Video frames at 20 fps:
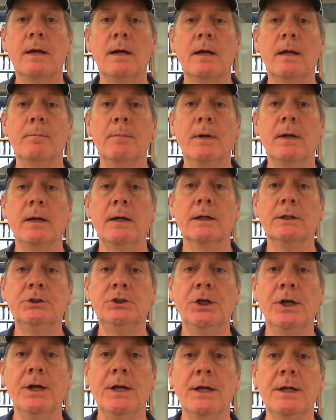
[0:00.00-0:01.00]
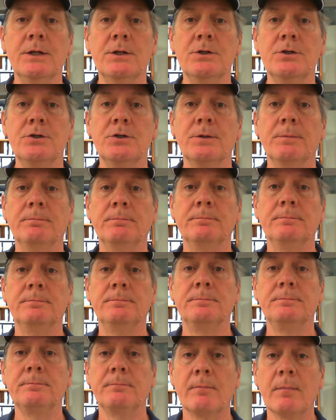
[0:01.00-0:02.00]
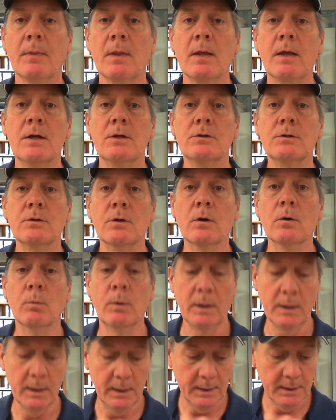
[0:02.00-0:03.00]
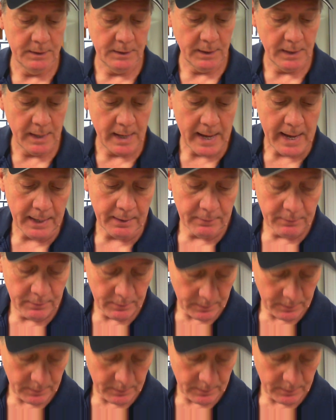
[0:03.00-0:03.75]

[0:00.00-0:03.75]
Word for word: and make a change. So we'll get into that